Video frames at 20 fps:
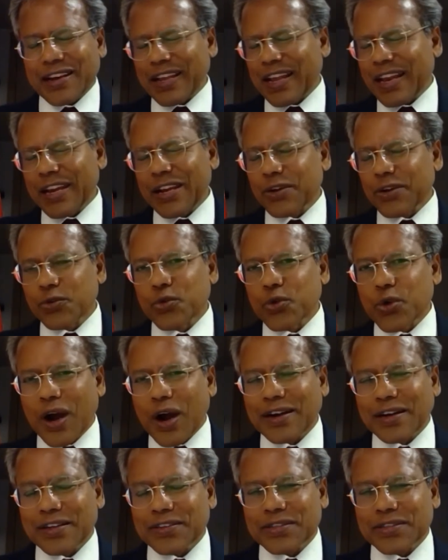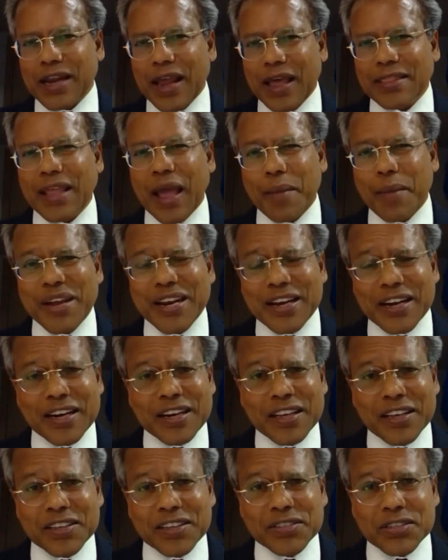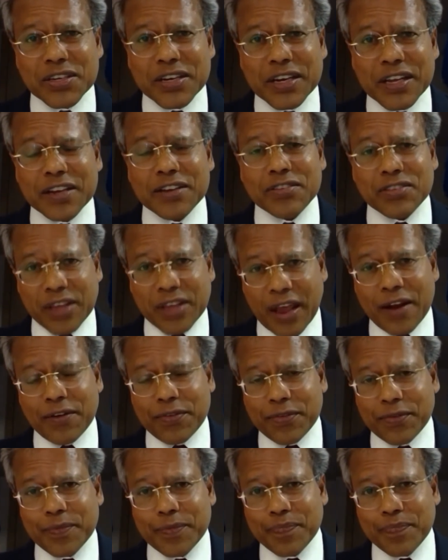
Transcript: really do understand the American history itself,